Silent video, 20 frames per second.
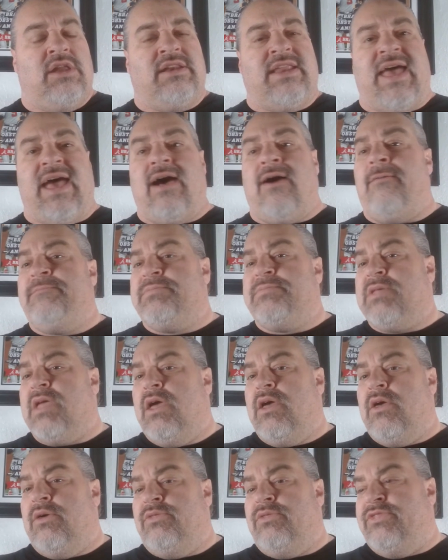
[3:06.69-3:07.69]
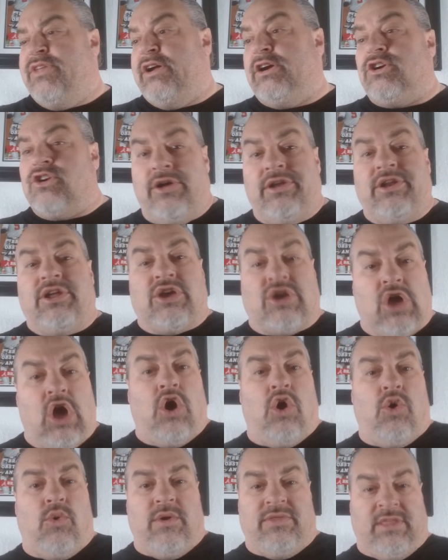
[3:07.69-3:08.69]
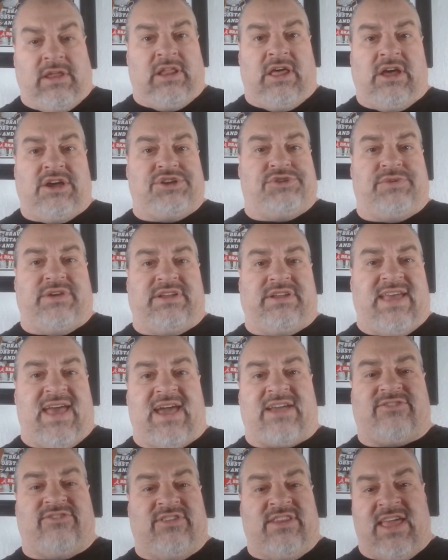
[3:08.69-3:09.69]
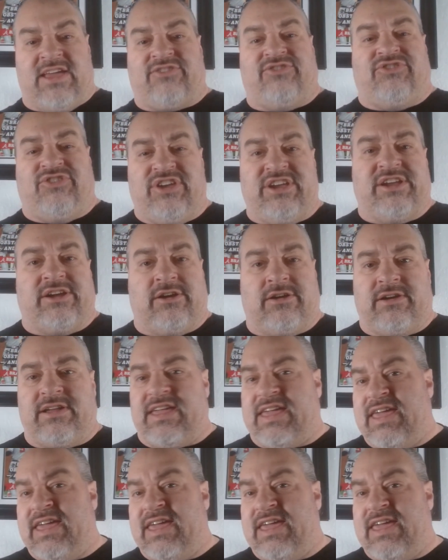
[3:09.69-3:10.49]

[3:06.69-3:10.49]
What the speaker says: Now, they're going to go in the luxury tax next year,